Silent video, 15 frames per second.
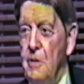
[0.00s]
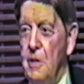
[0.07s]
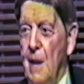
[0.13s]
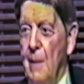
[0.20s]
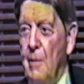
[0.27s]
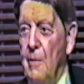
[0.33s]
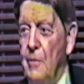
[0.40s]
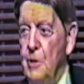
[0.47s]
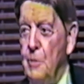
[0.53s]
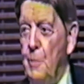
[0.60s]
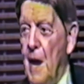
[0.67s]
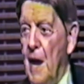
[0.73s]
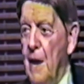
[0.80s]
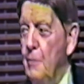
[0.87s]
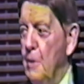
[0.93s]
stem of his
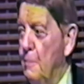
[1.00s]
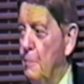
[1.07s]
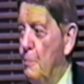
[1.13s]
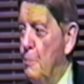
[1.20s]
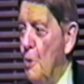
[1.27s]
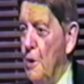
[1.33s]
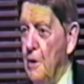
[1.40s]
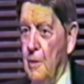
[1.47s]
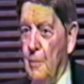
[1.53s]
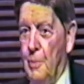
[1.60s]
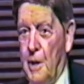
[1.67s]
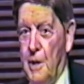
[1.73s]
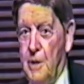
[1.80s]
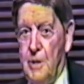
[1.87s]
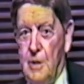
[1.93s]
pipe would point to
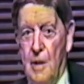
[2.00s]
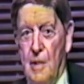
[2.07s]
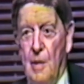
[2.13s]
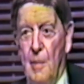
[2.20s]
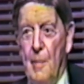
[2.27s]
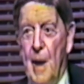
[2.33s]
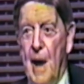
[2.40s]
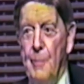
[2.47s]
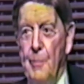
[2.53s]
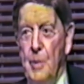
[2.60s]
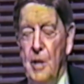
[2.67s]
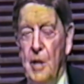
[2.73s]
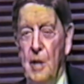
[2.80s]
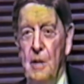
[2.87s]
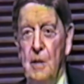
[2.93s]
places on the map
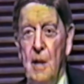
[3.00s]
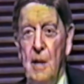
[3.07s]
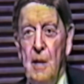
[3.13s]
and he'd